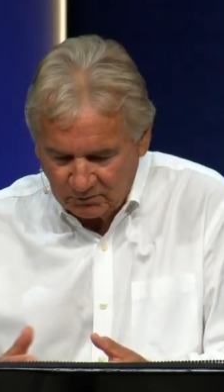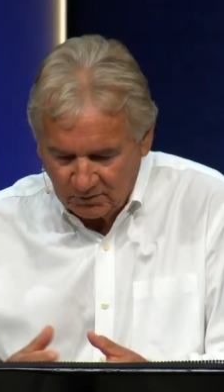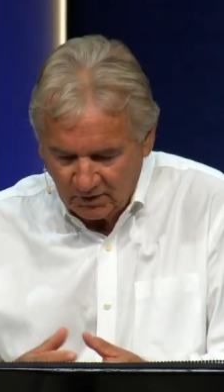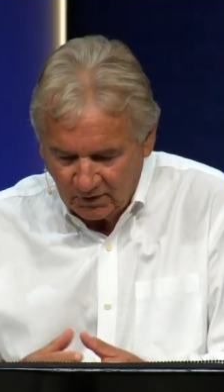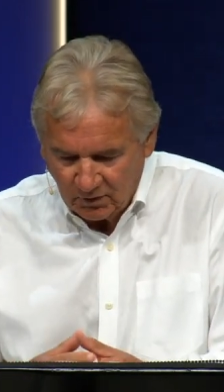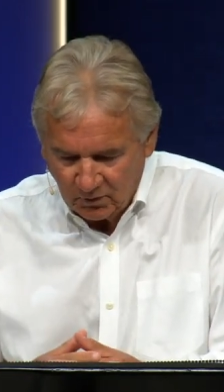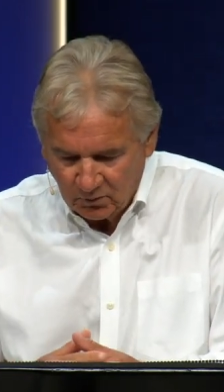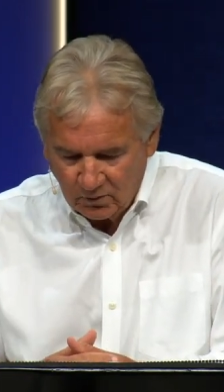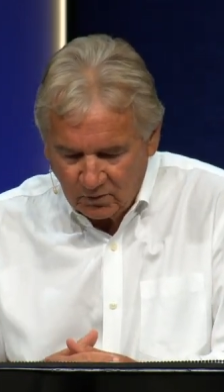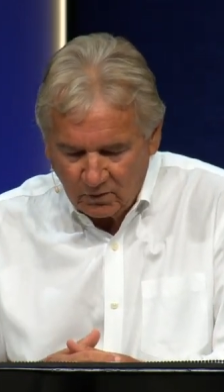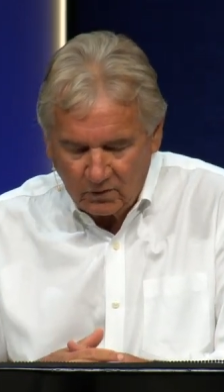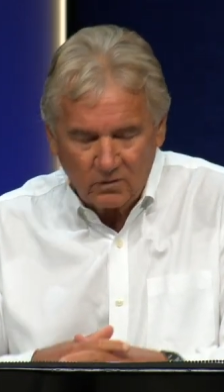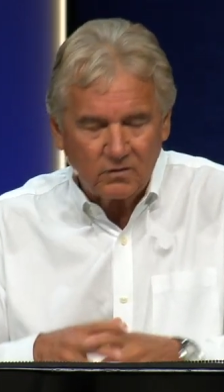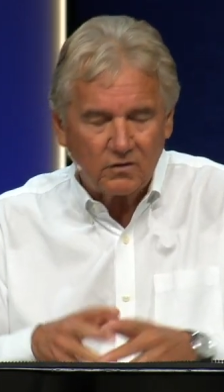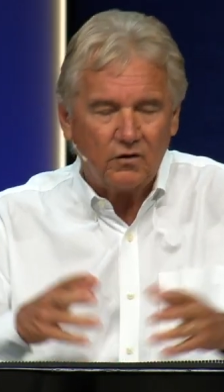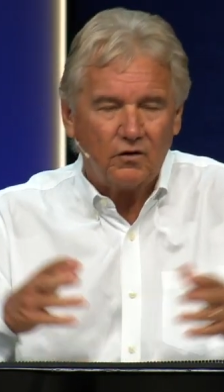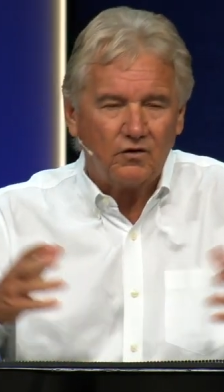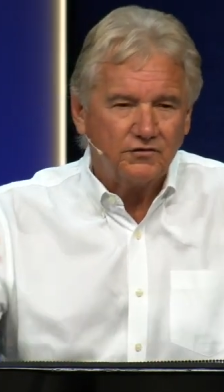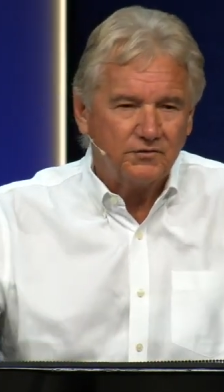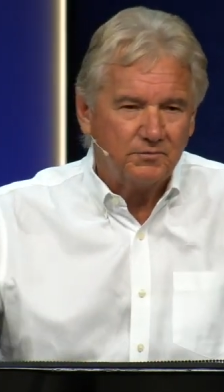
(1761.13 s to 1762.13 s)
We're, we're all
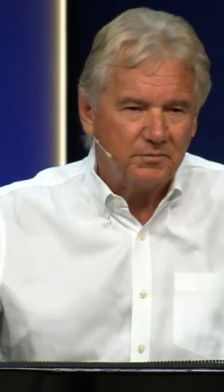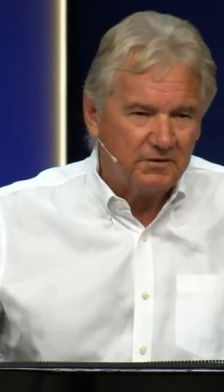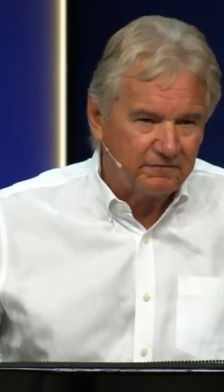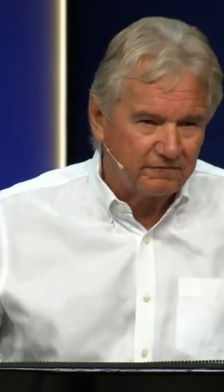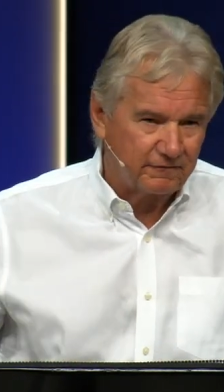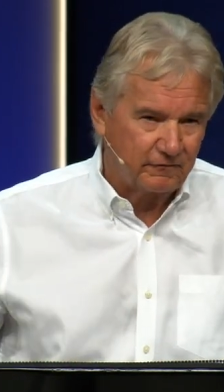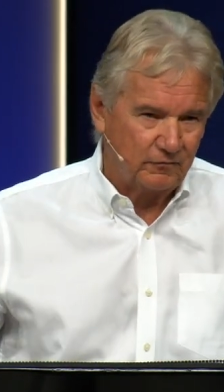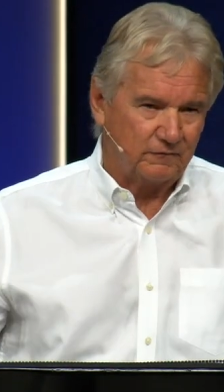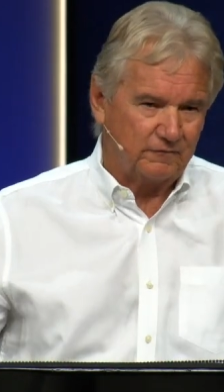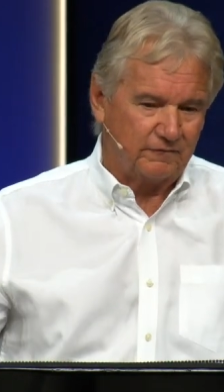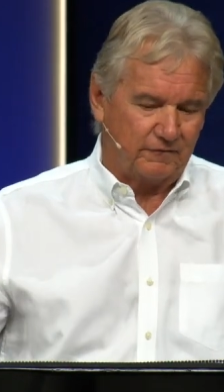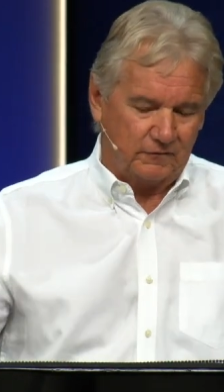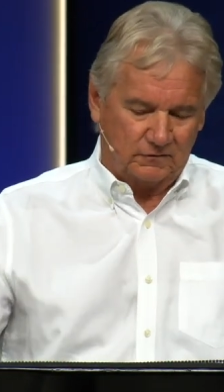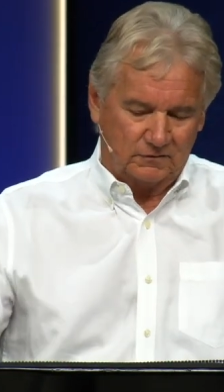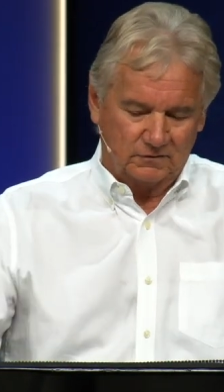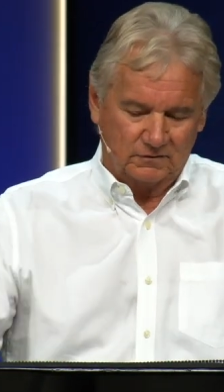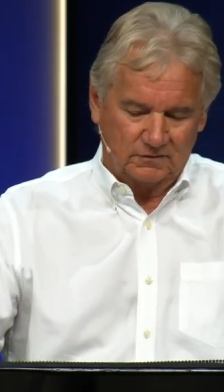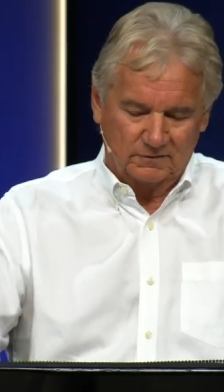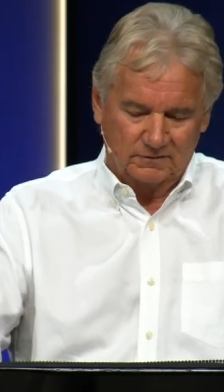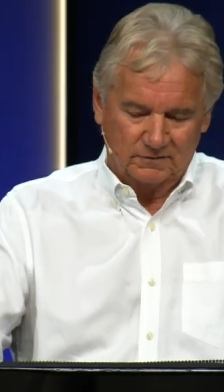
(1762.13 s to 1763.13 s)
called to be fruitful,
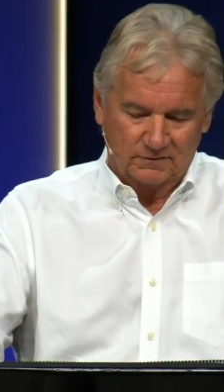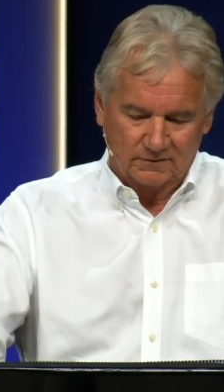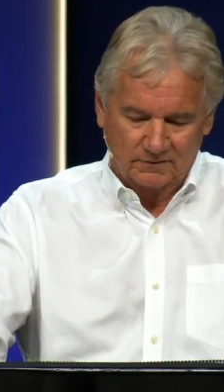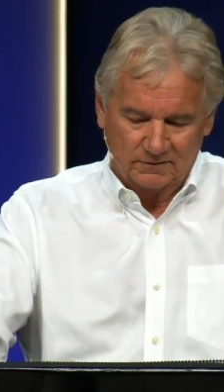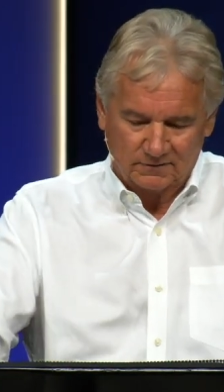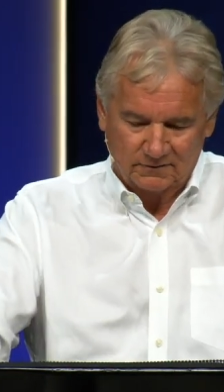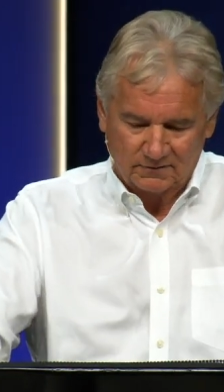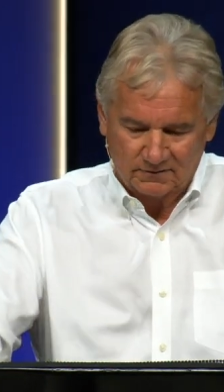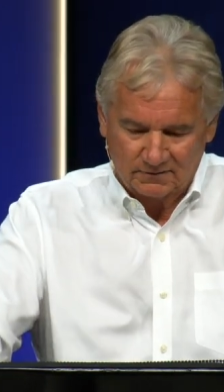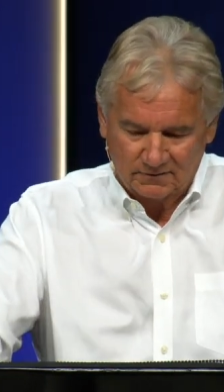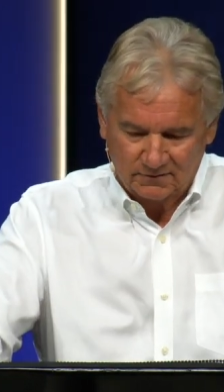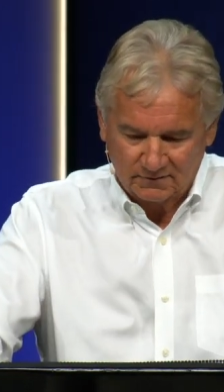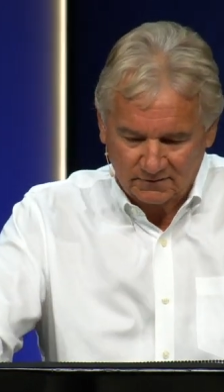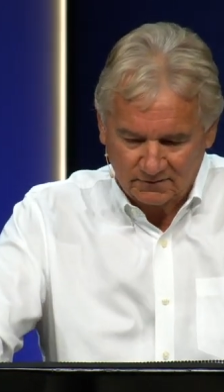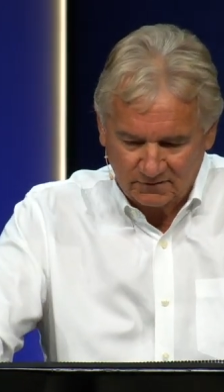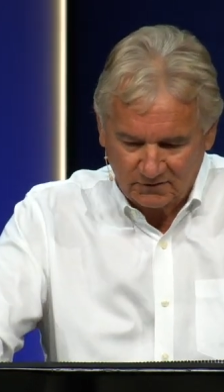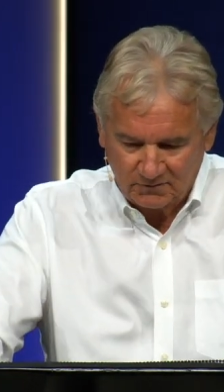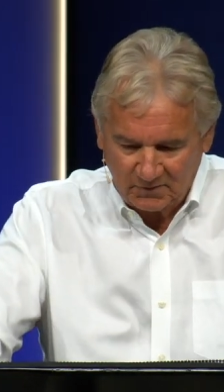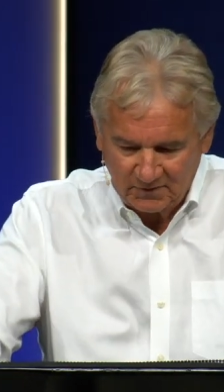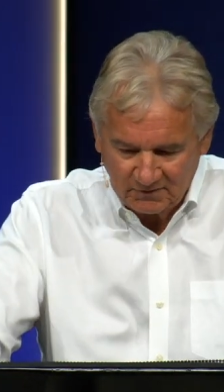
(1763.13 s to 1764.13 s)

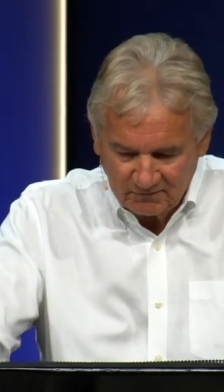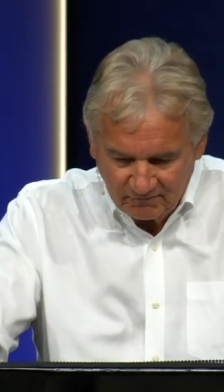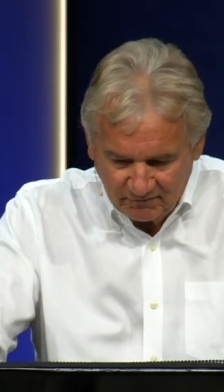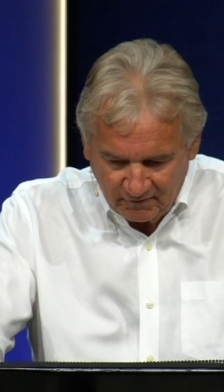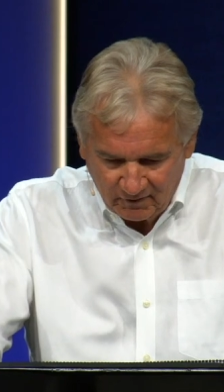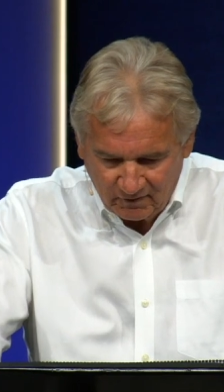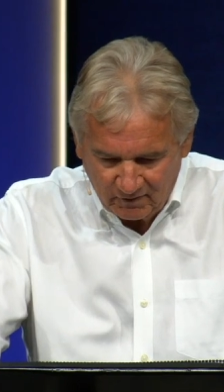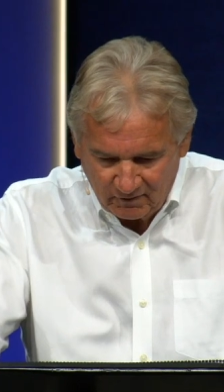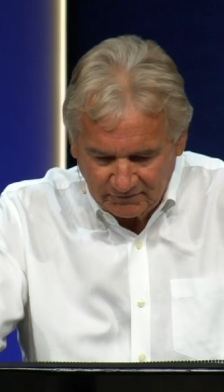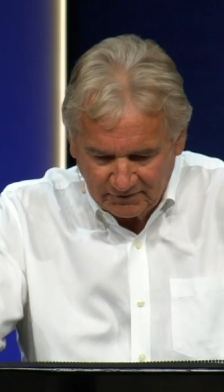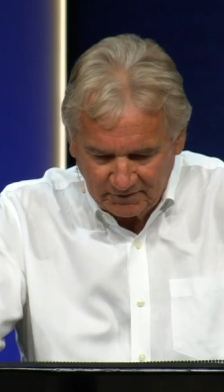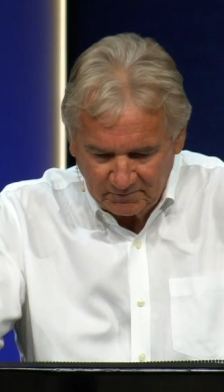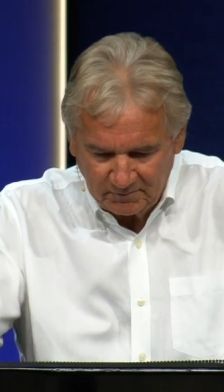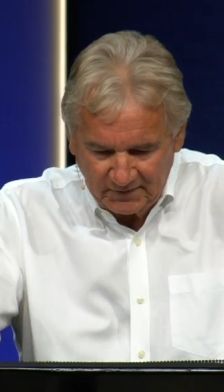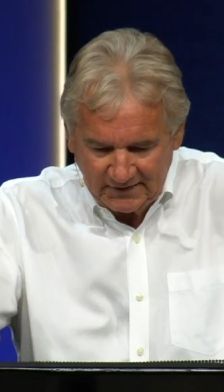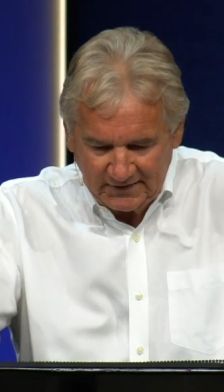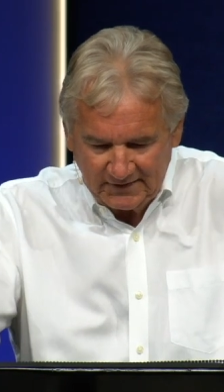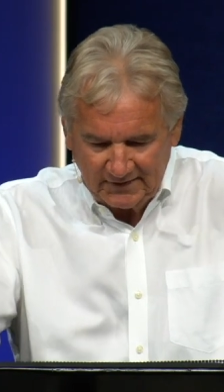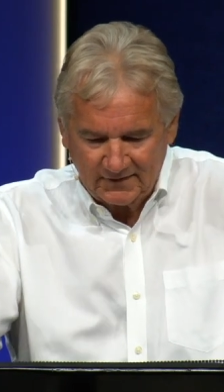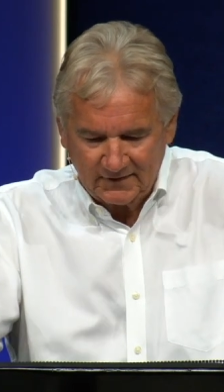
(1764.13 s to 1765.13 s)
to be involved in
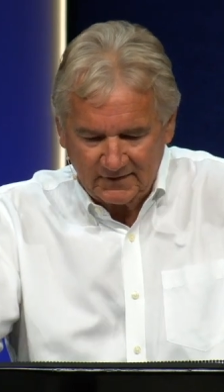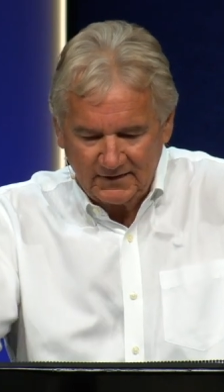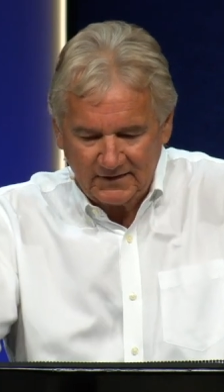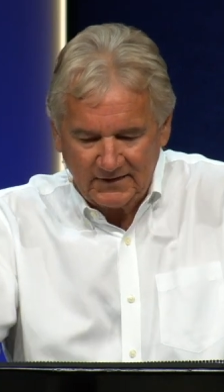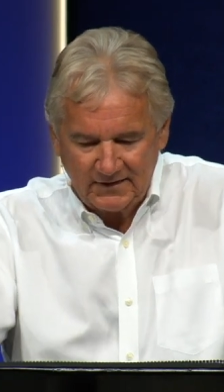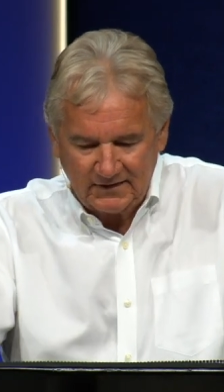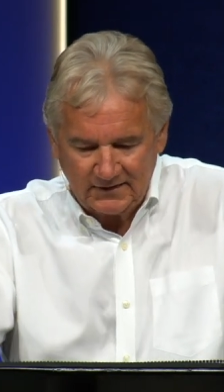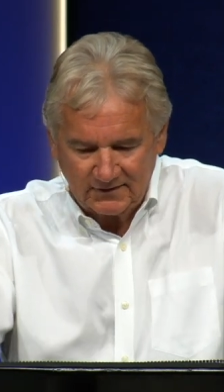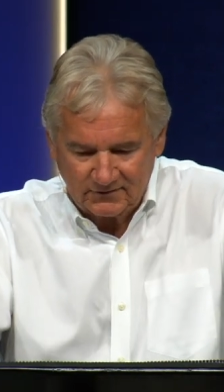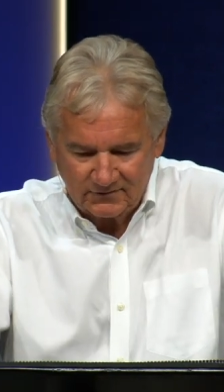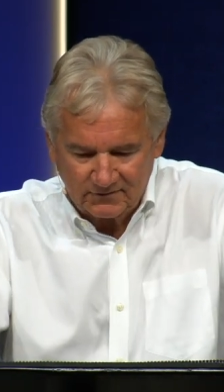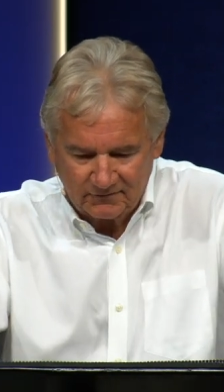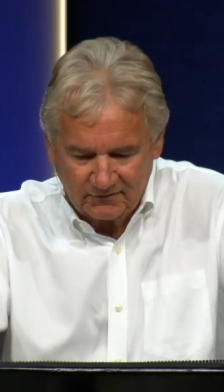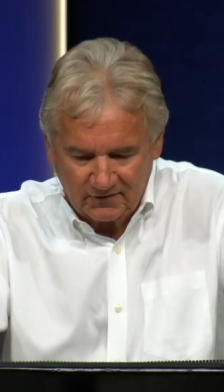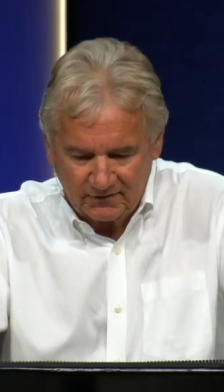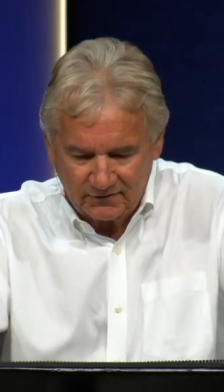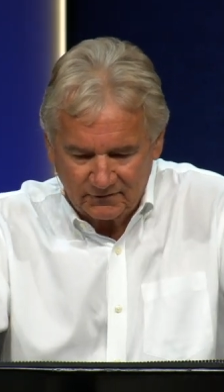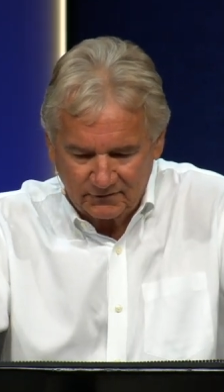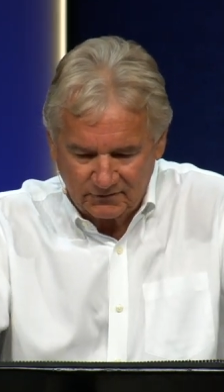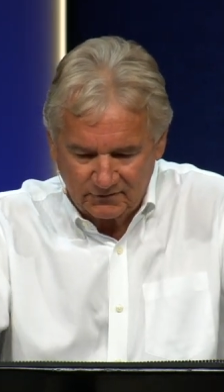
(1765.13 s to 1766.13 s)
meeting the needs of
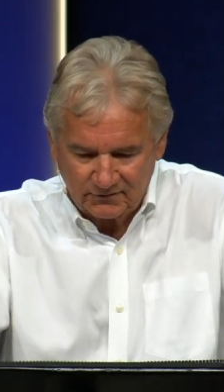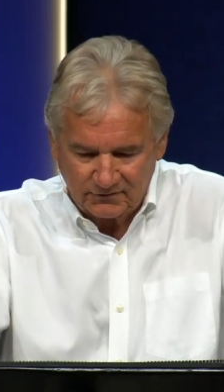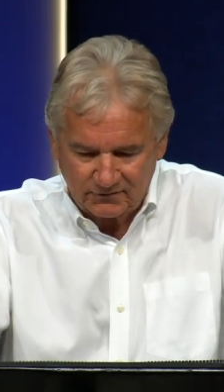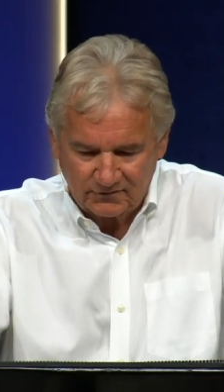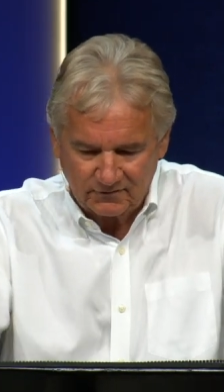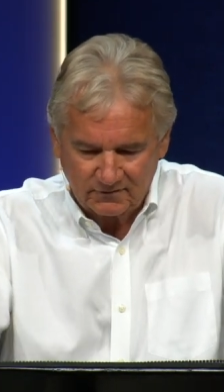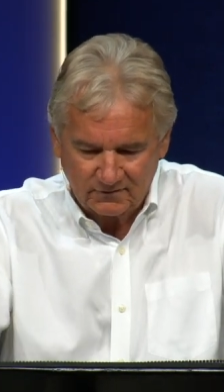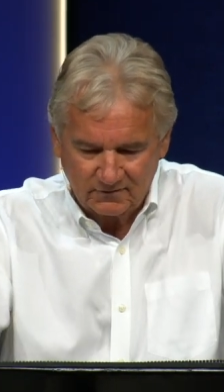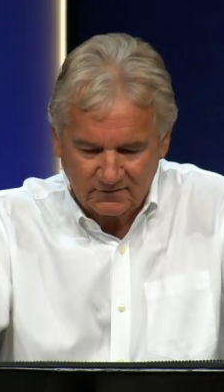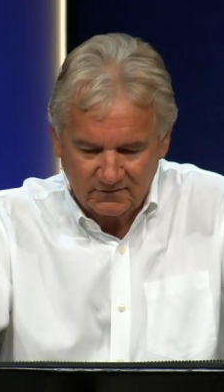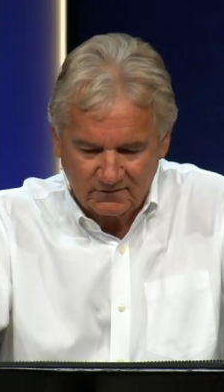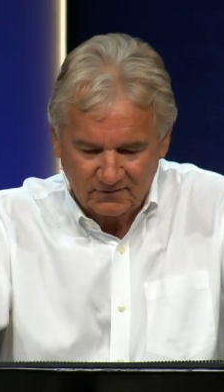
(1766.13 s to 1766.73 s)
others